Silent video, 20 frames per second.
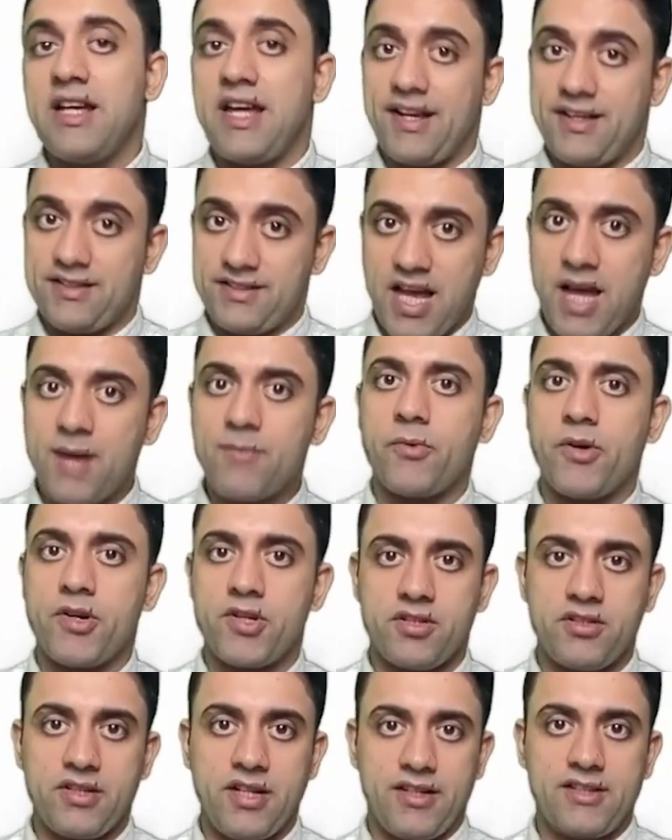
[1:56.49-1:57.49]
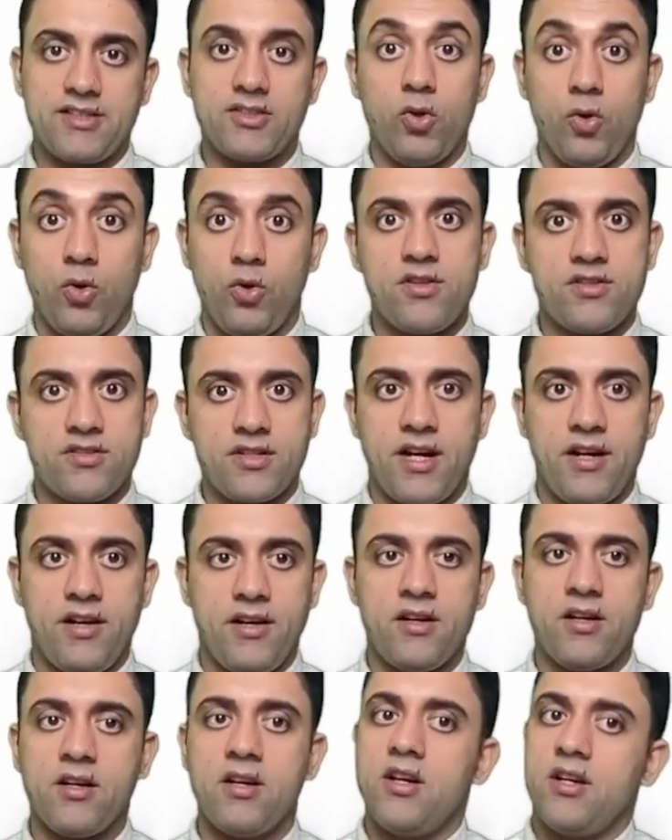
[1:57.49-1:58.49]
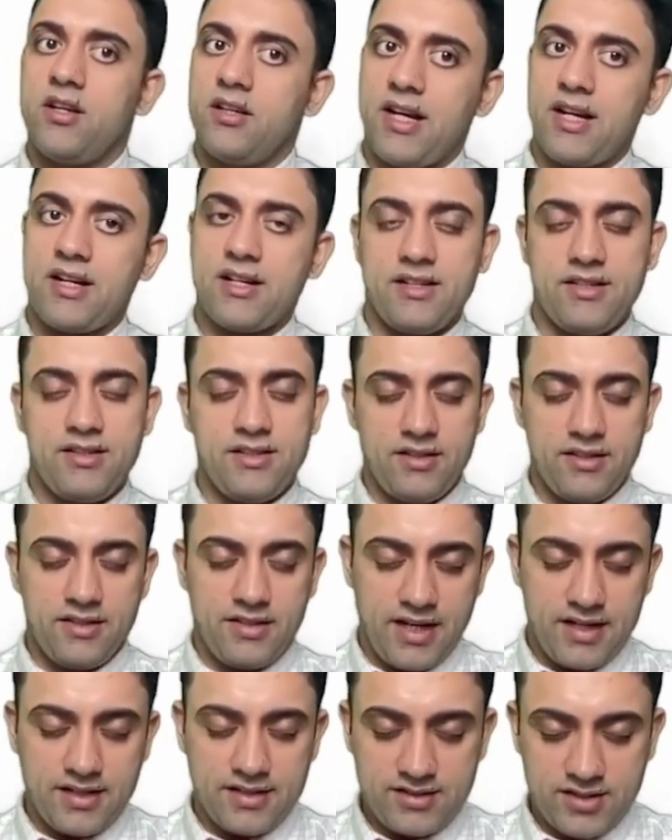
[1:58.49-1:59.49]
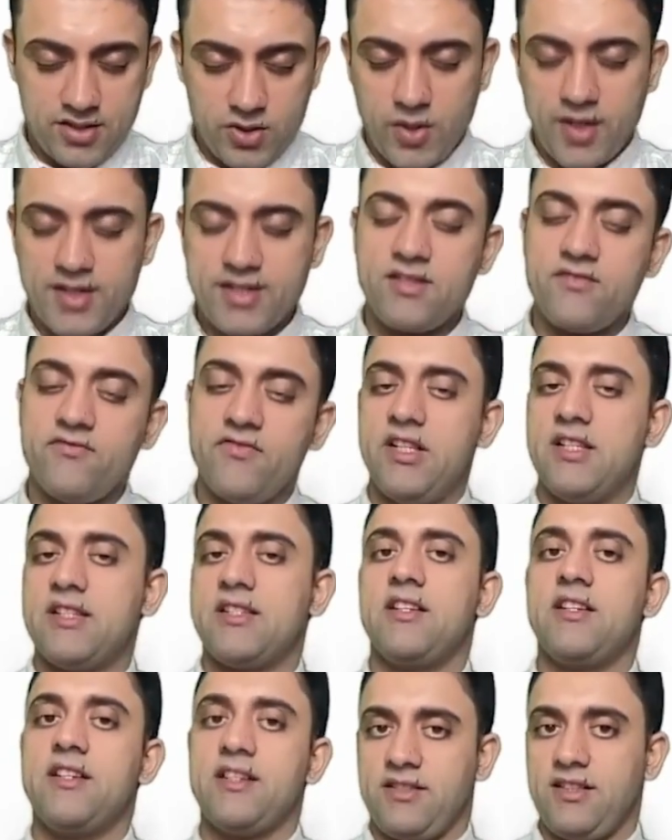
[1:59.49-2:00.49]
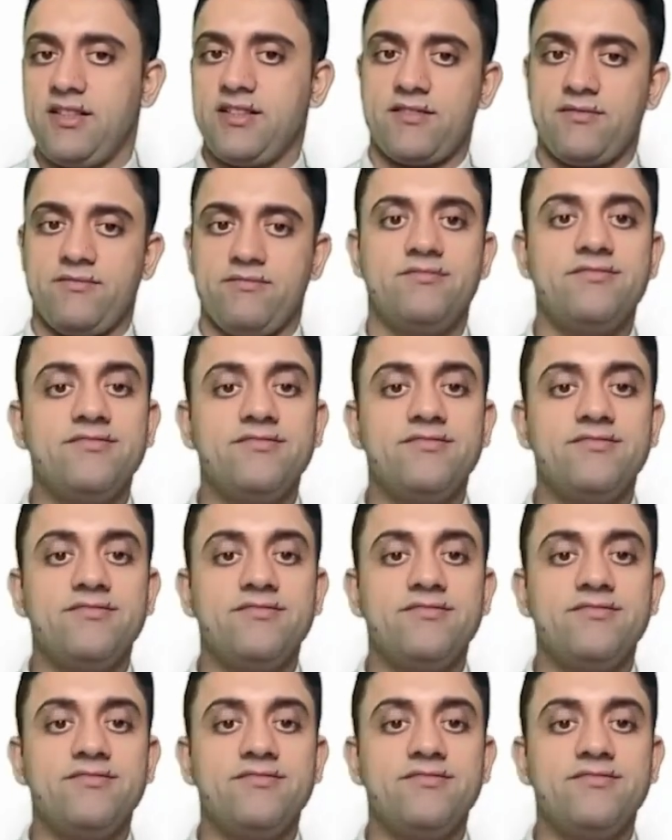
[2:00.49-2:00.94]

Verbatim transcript: Exam question that is gold standard, that is the choice in Wilson disease.